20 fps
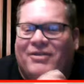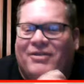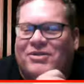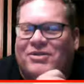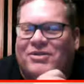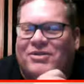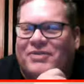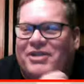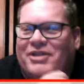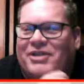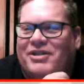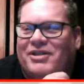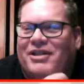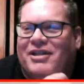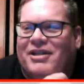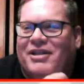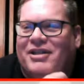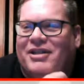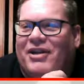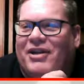region
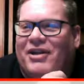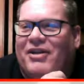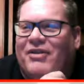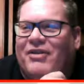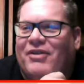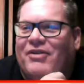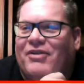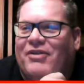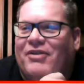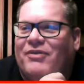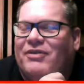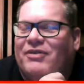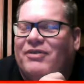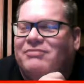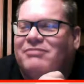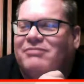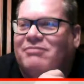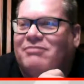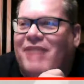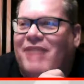of
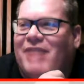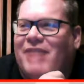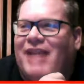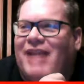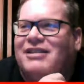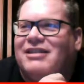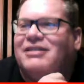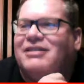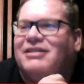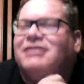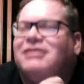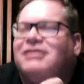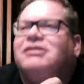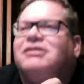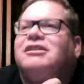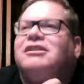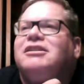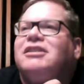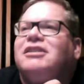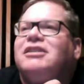Kansas,
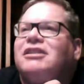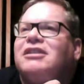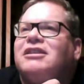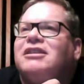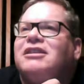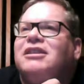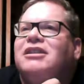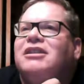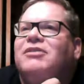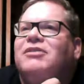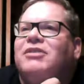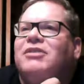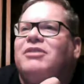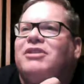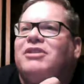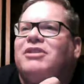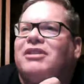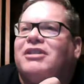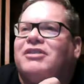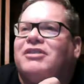
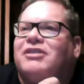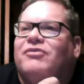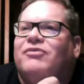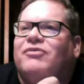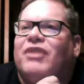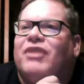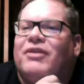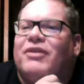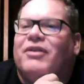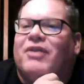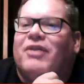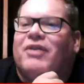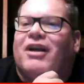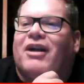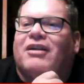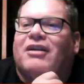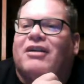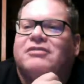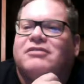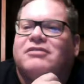which is very
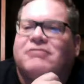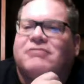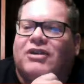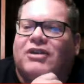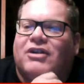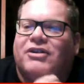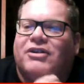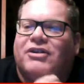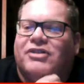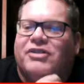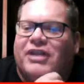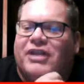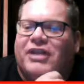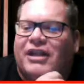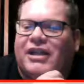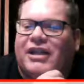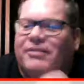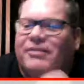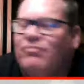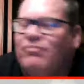rare, hard to
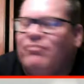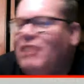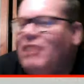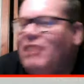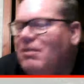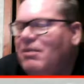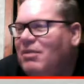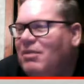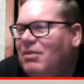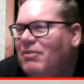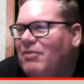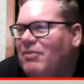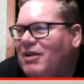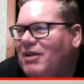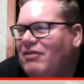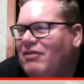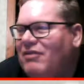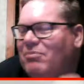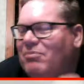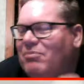see, but
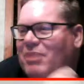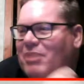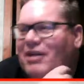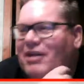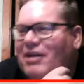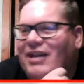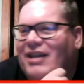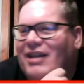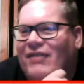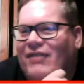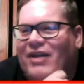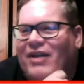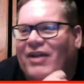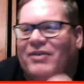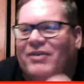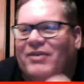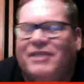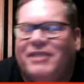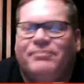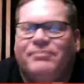apparently they
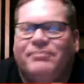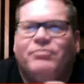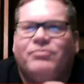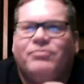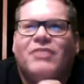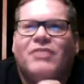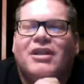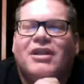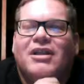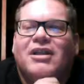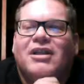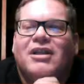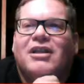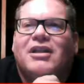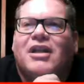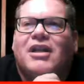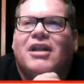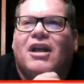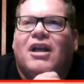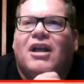found it.
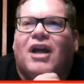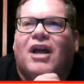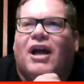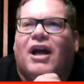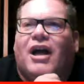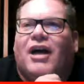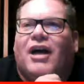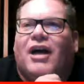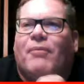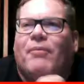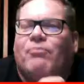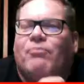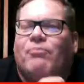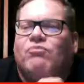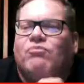That